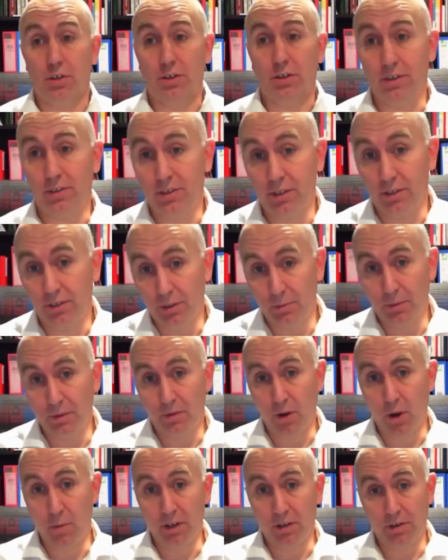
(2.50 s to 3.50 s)
to the system
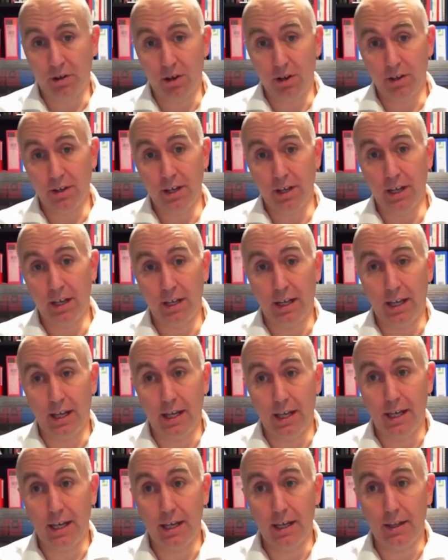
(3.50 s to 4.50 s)
of Omicron,
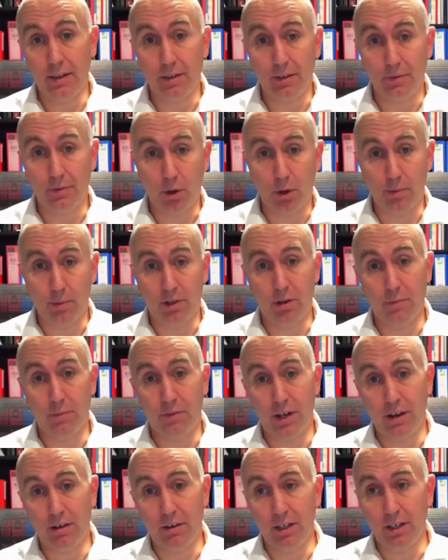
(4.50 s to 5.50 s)
Omicron
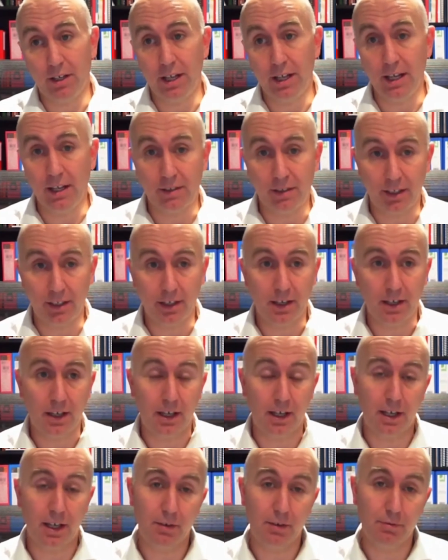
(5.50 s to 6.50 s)
variant hitting
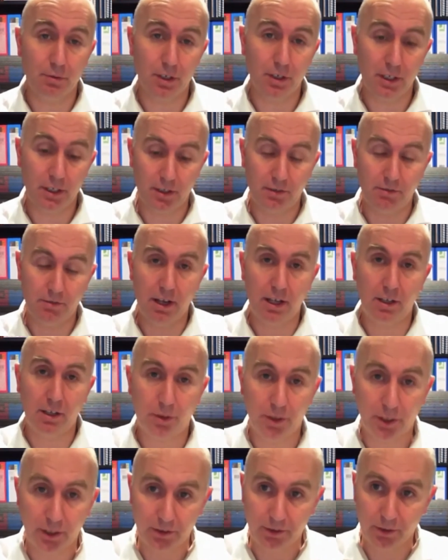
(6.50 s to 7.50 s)
really derailed
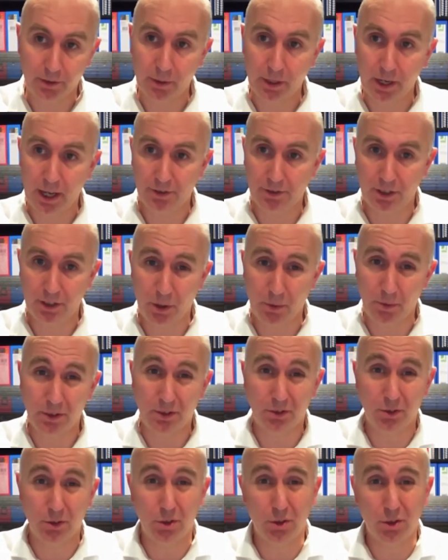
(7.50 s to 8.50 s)
things. I mean, actually, what we
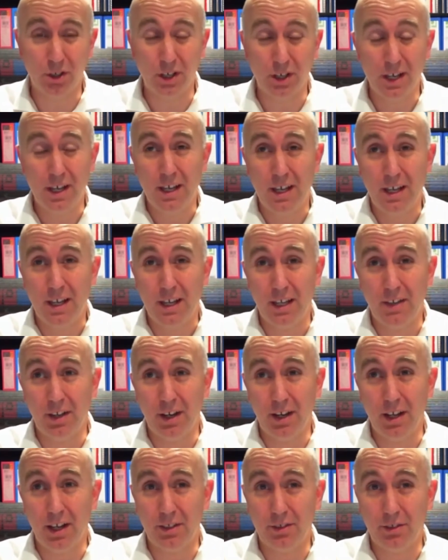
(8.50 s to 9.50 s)
saw in the
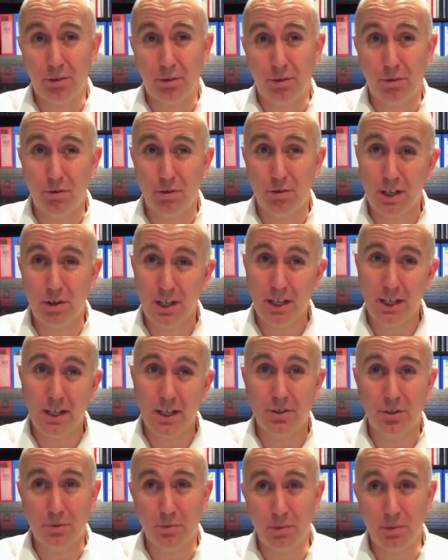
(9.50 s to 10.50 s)
last
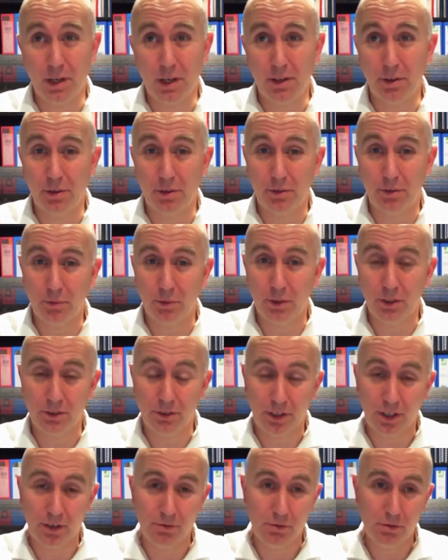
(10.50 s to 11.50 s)
three-ish months
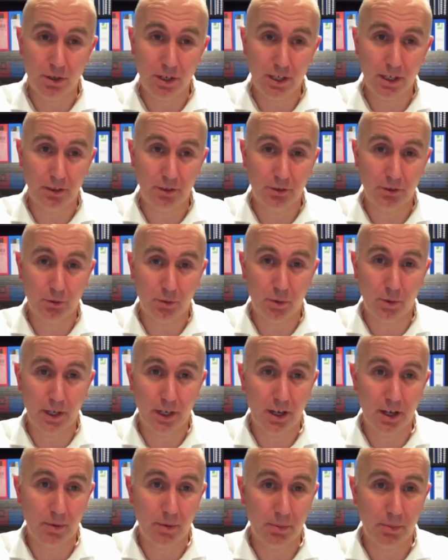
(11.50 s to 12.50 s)
was a real
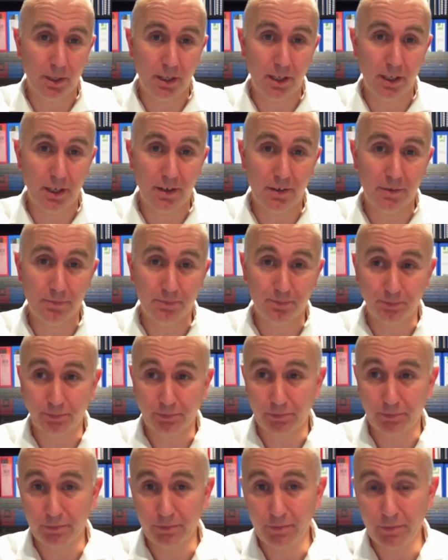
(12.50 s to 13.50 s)
swing up in
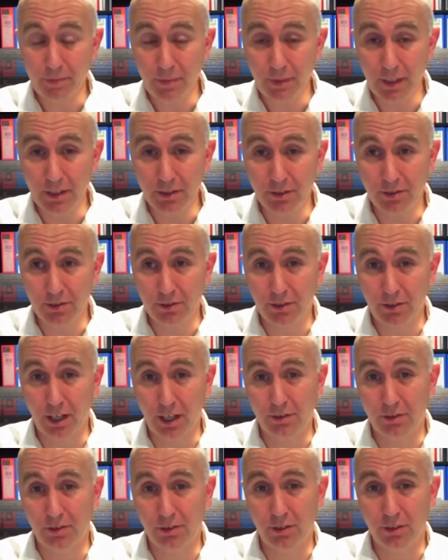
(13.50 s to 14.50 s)
a
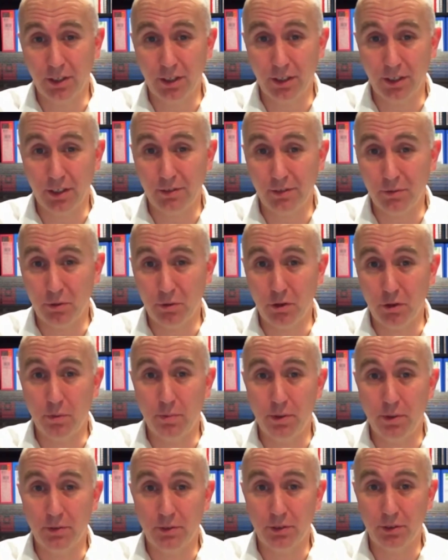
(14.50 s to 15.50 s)
certain
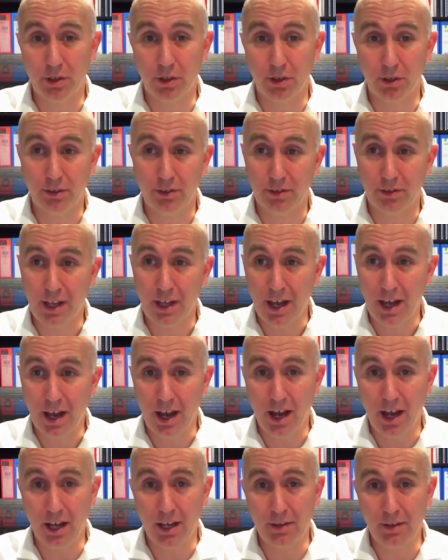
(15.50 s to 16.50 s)
group of stocks,
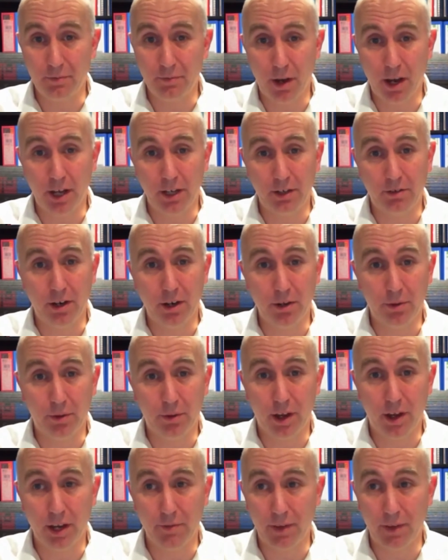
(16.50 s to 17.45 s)
high growth, high